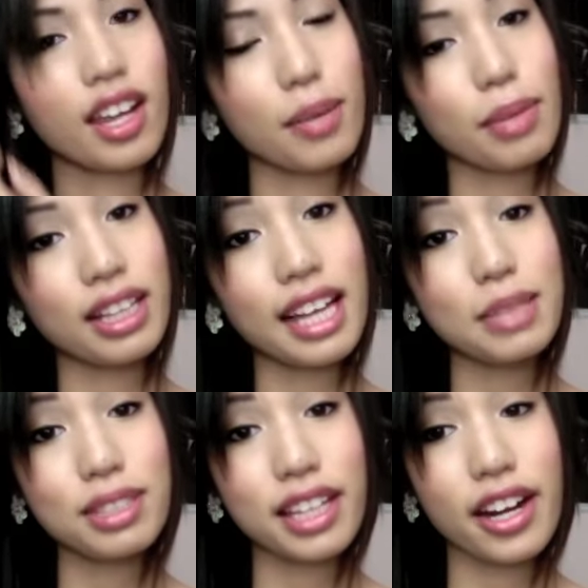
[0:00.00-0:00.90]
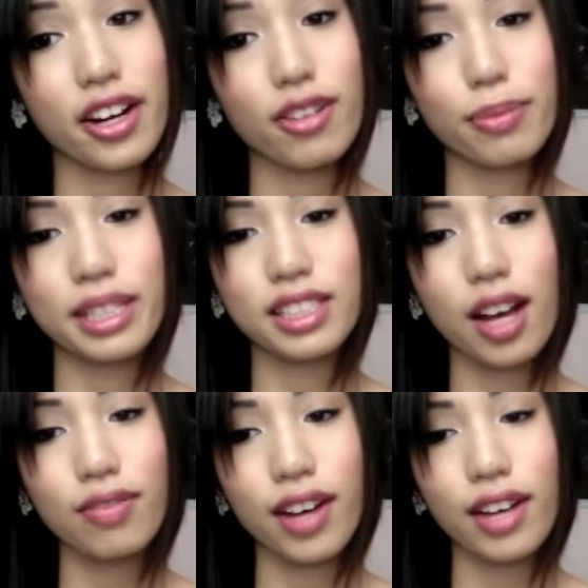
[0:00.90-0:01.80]
And my last mascara for my
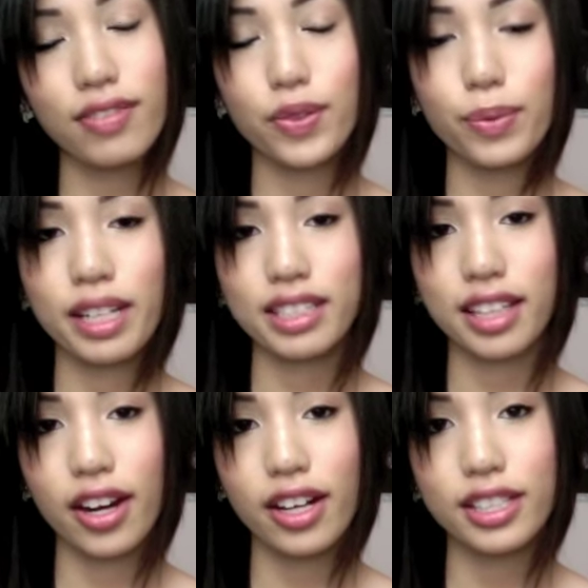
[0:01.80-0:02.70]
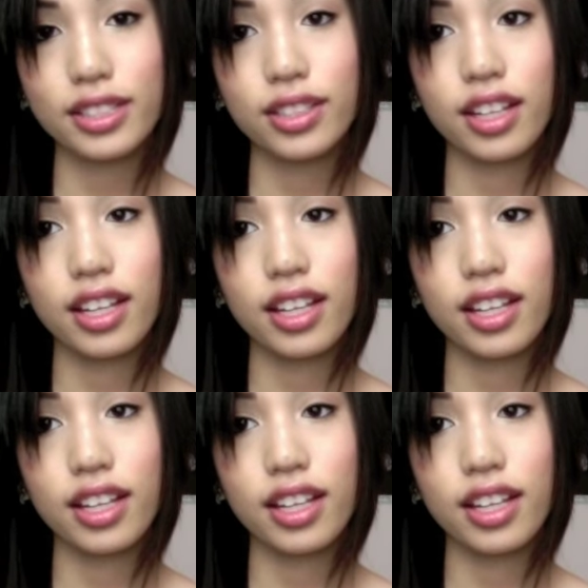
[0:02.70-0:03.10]
top five favorite mascaras